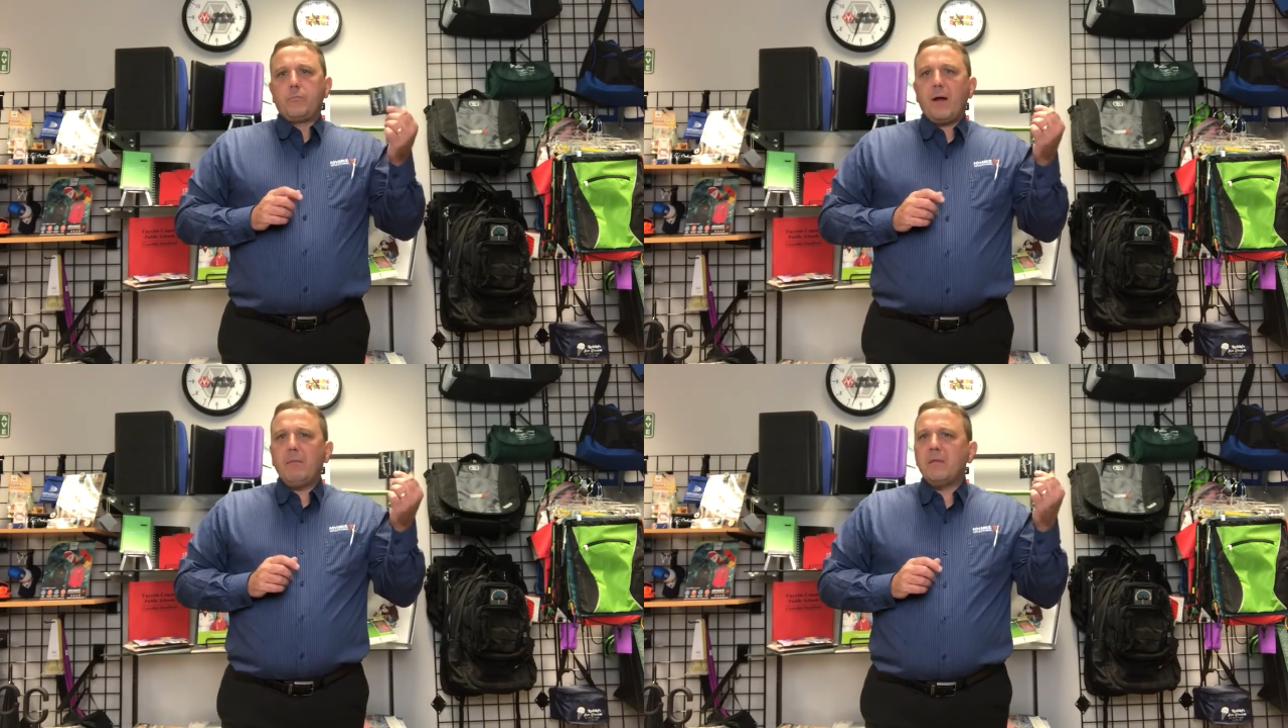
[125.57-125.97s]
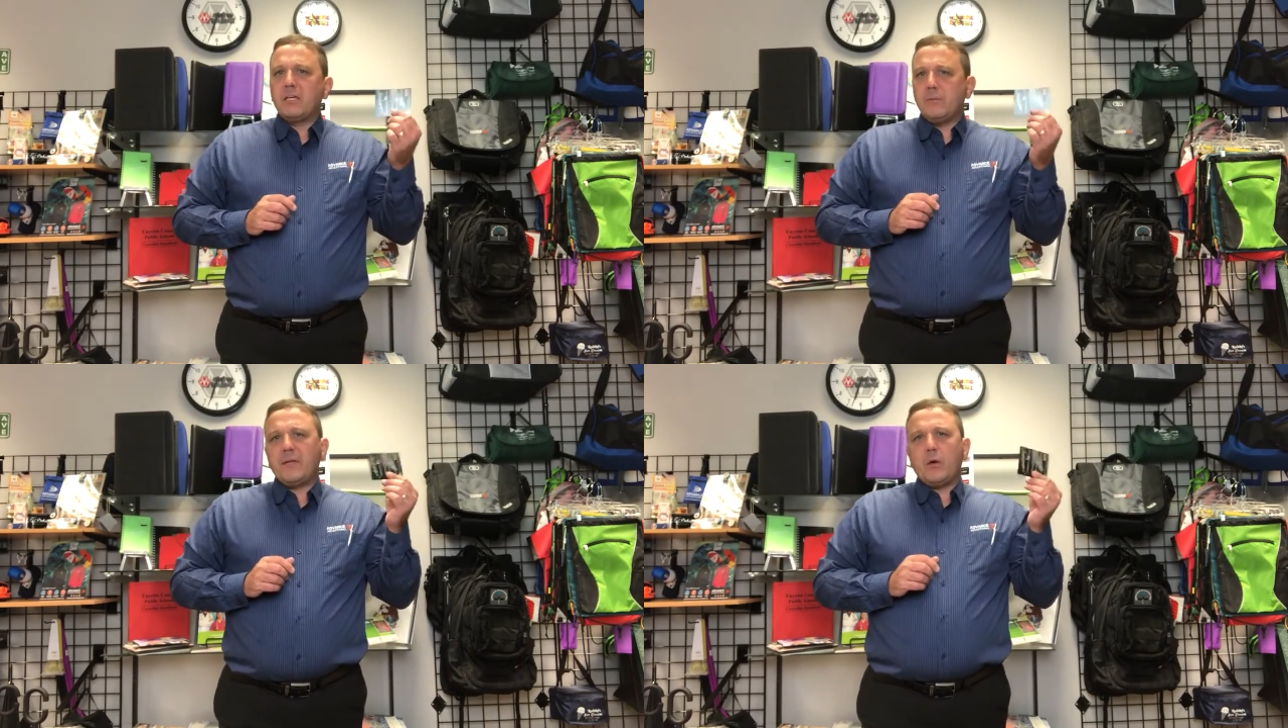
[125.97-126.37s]
probably
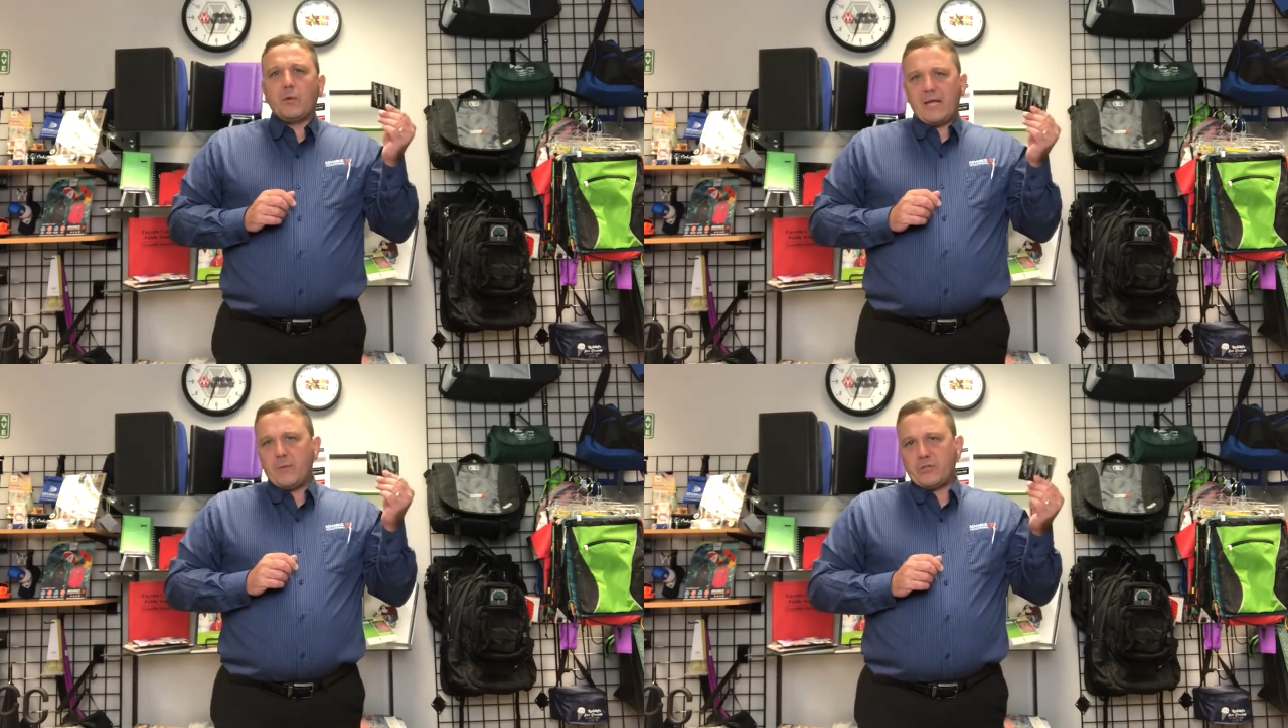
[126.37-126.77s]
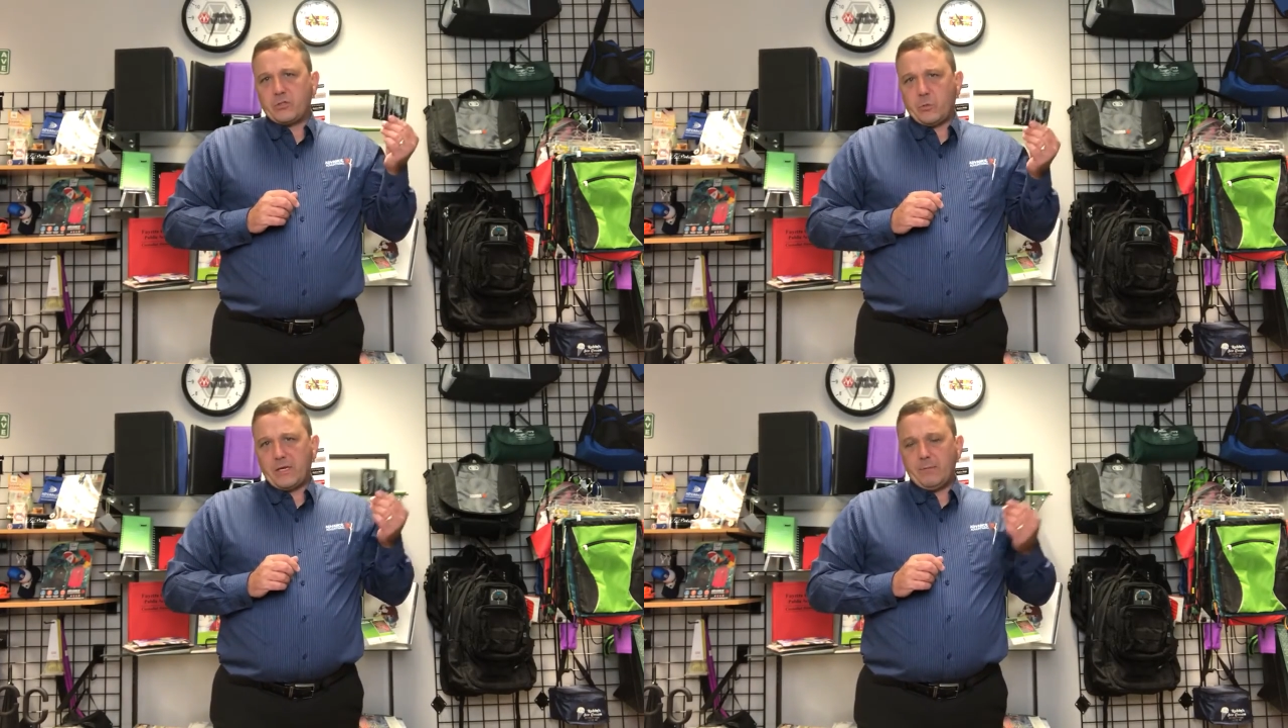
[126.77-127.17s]
going to be okay with the
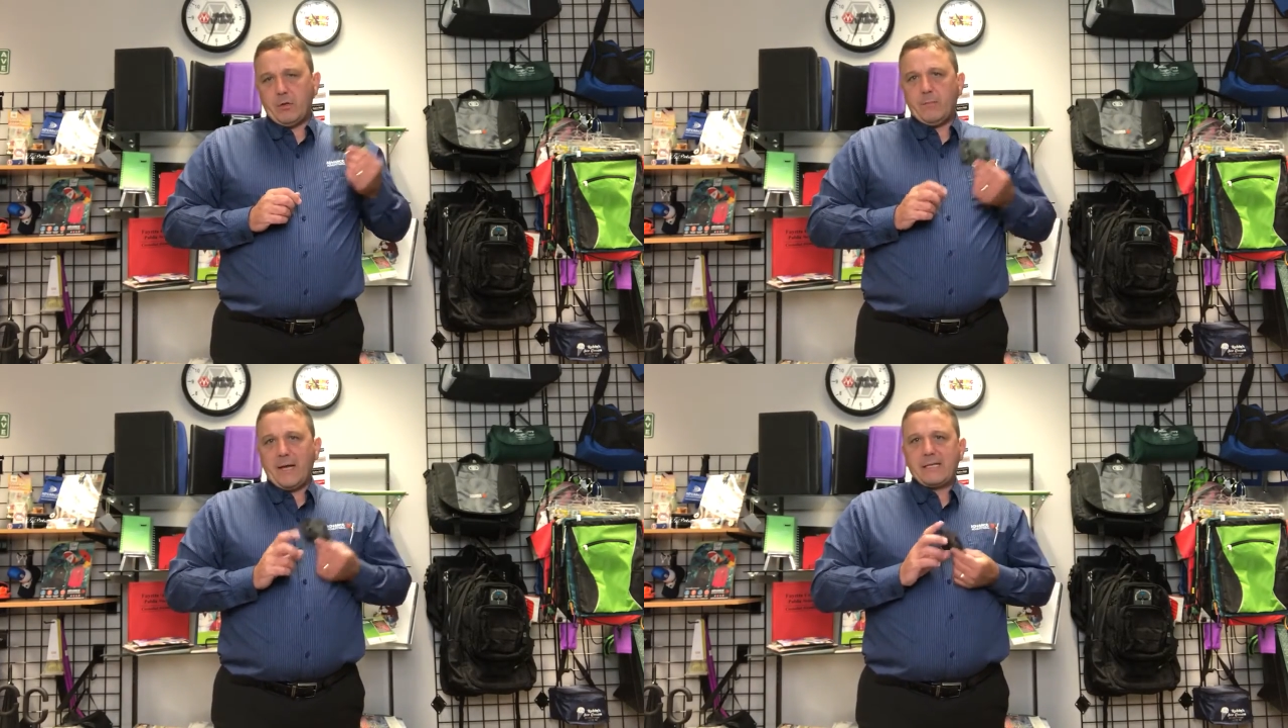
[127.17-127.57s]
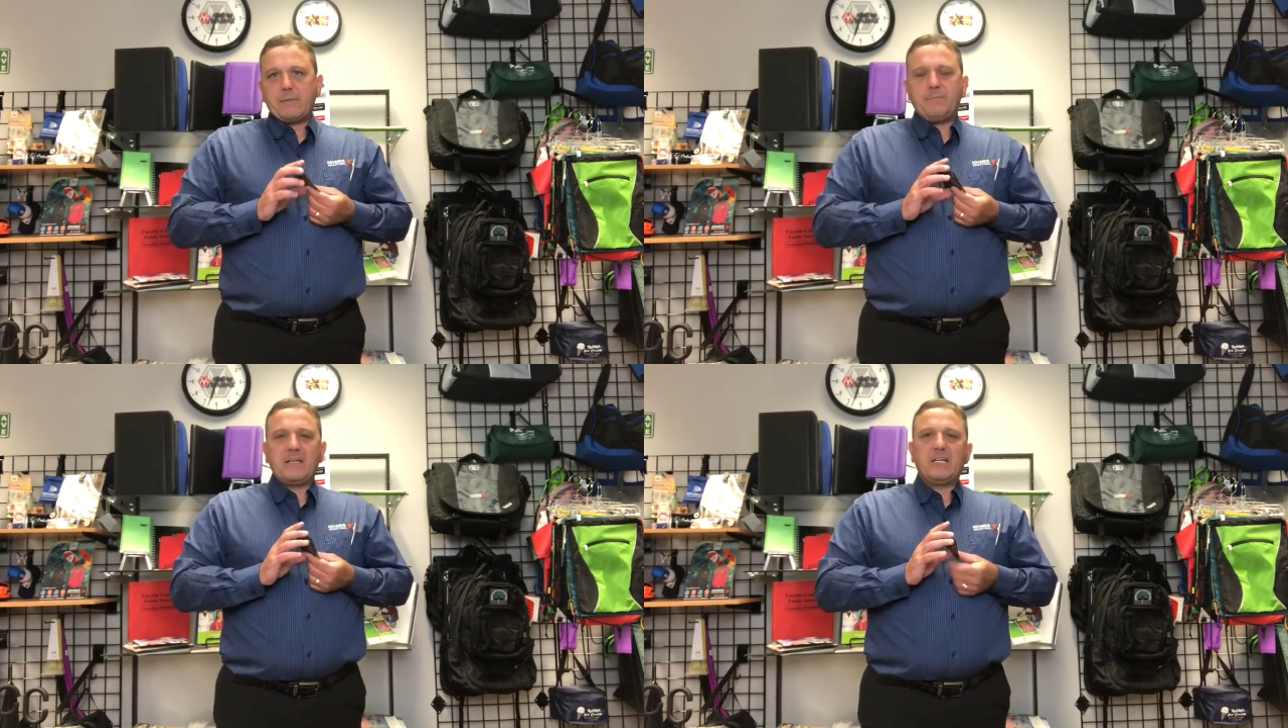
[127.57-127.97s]
20 mil
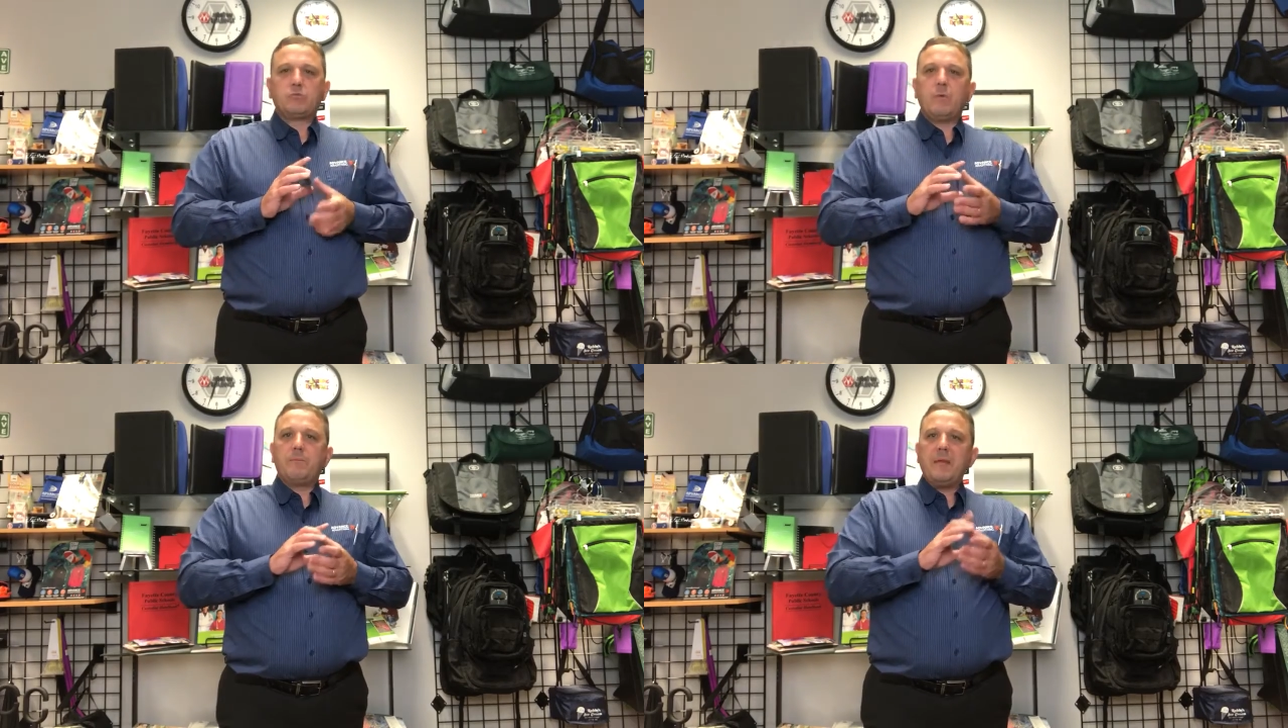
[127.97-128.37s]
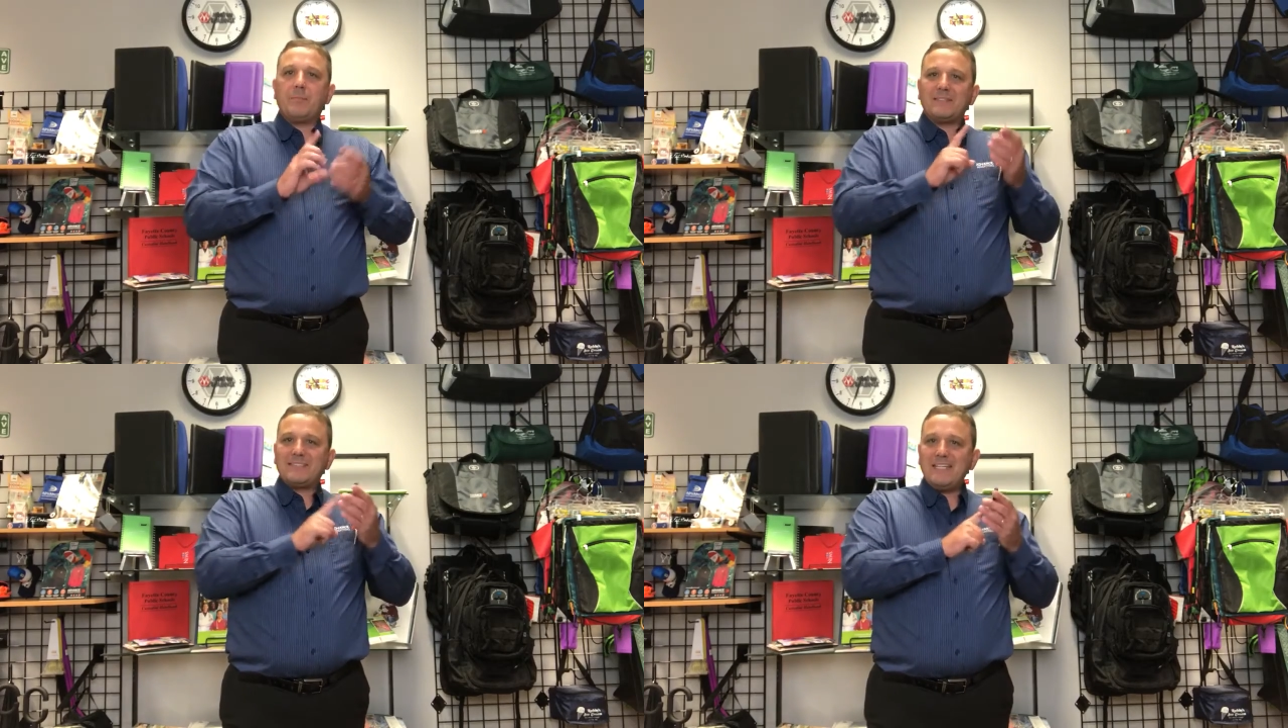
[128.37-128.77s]
magnet, because when
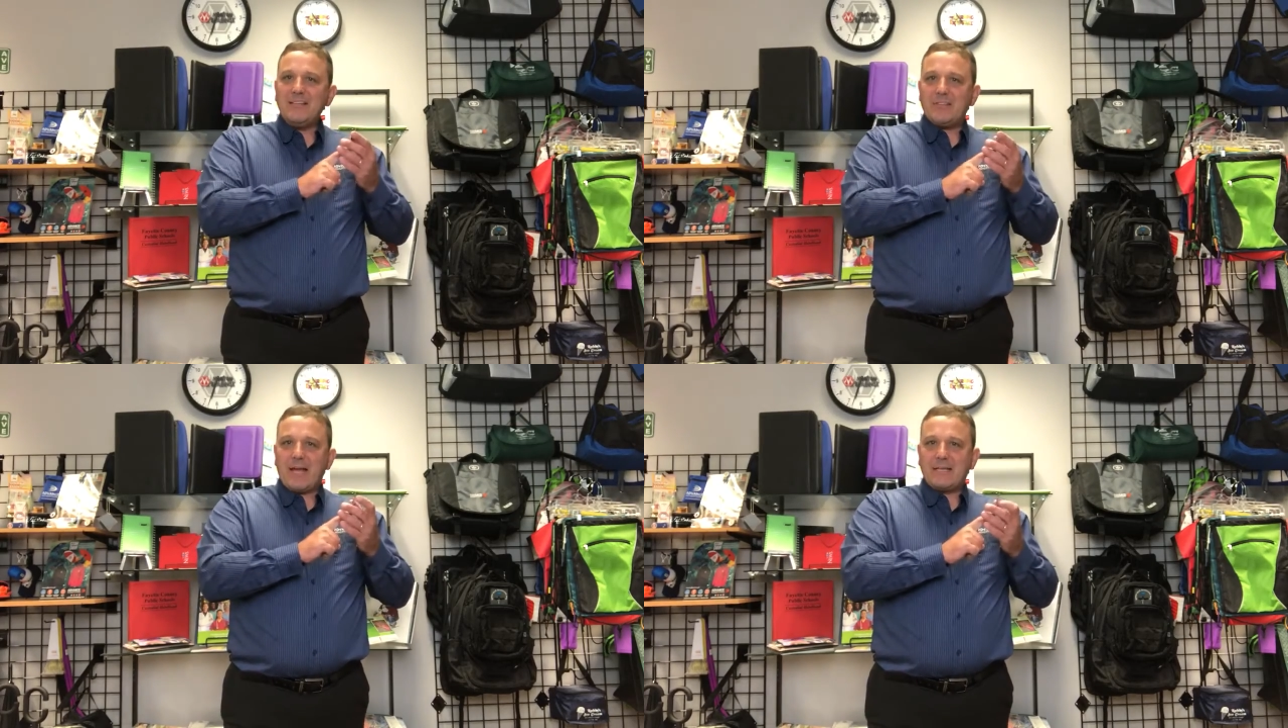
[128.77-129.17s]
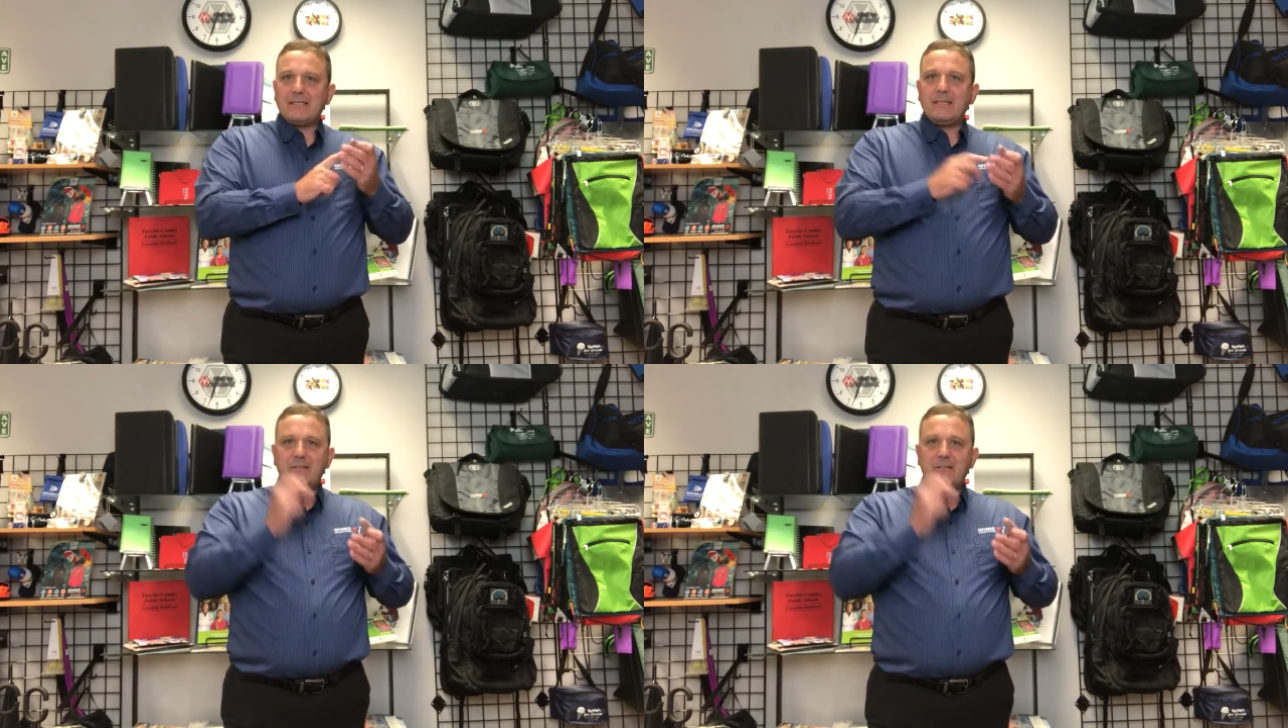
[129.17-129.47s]
people see that,